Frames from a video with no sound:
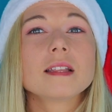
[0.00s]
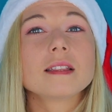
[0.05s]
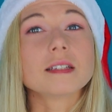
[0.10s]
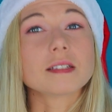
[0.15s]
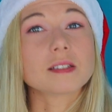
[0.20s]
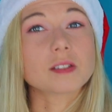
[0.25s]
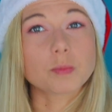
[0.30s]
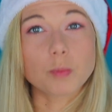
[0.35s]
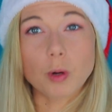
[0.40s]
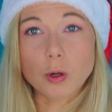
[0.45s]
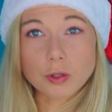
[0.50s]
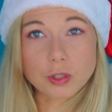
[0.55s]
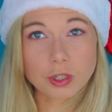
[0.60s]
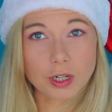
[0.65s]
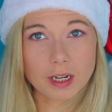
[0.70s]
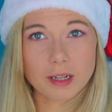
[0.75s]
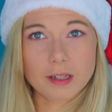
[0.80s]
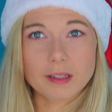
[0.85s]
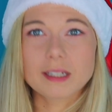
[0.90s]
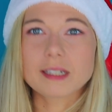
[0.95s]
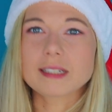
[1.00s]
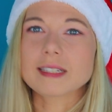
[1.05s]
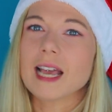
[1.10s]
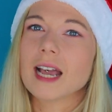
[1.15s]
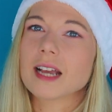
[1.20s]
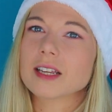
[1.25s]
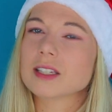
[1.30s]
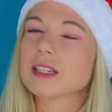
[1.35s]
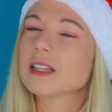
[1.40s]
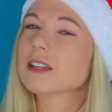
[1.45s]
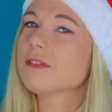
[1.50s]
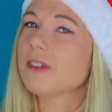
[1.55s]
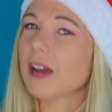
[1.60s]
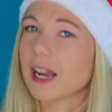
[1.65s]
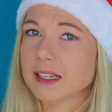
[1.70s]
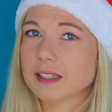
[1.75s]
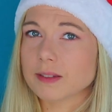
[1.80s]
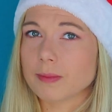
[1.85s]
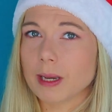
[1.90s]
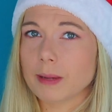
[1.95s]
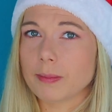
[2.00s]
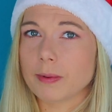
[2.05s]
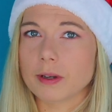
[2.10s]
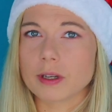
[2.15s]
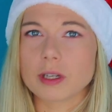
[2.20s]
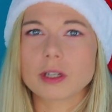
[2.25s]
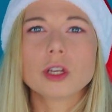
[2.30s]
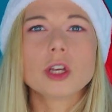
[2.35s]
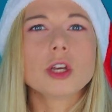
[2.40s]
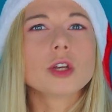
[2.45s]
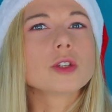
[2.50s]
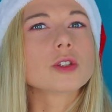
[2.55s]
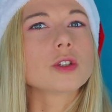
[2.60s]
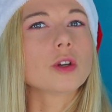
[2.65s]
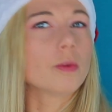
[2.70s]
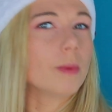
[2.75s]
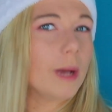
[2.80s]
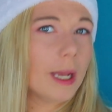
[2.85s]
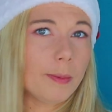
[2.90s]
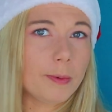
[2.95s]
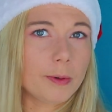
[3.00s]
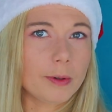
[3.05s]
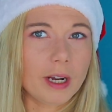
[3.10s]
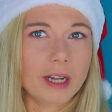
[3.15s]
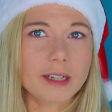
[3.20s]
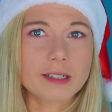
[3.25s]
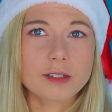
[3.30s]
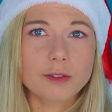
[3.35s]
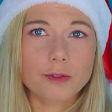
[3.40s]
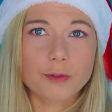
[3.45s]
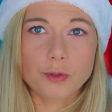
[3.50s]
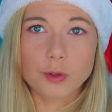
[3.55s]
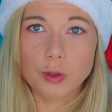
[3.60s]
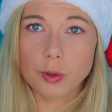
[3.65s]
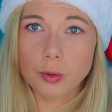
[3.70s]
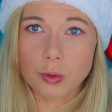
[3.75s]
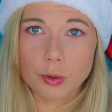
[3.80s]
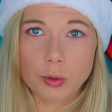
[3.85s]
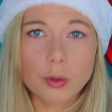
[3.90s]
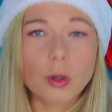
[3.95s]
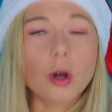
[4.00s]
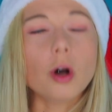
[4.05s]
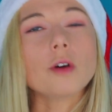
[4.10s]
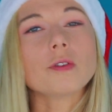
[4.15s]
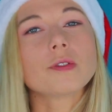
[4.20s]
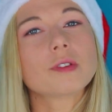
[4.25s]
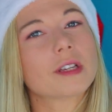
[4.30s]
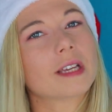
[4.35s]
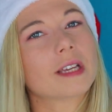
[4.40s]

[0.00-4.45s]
This smoke trail is actually wax vapor, so vaporized fuel of the